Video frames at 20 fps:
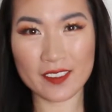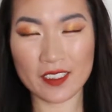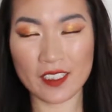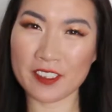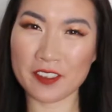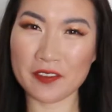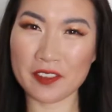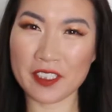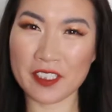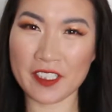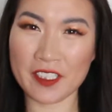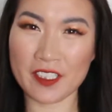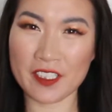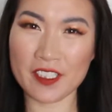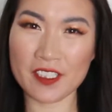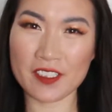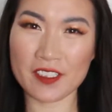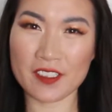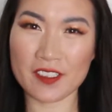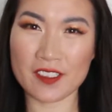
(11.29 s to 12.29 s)
Over the
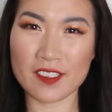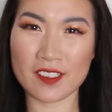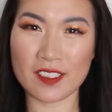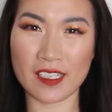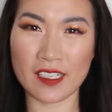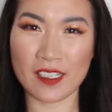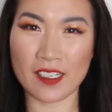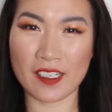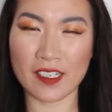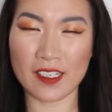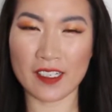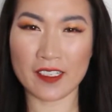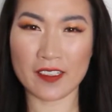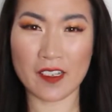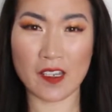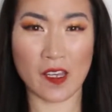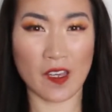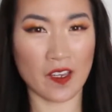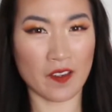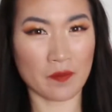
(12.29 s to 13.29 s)
years, I
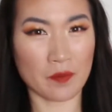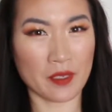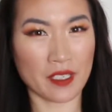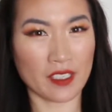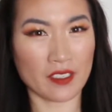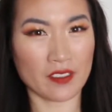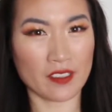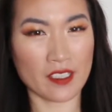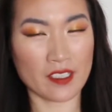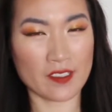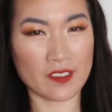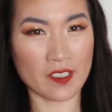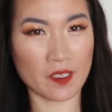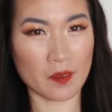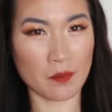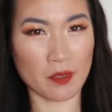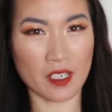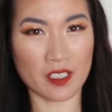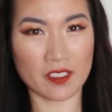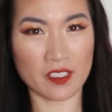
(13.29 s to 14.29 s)
have been less
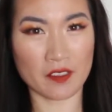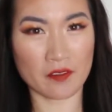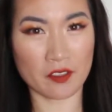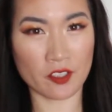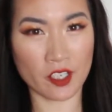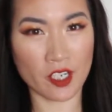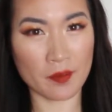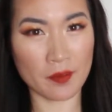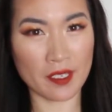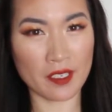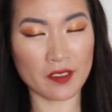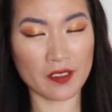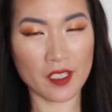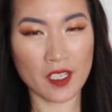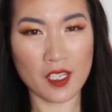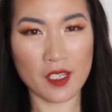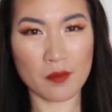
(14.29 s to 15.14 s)
impulsive shopping,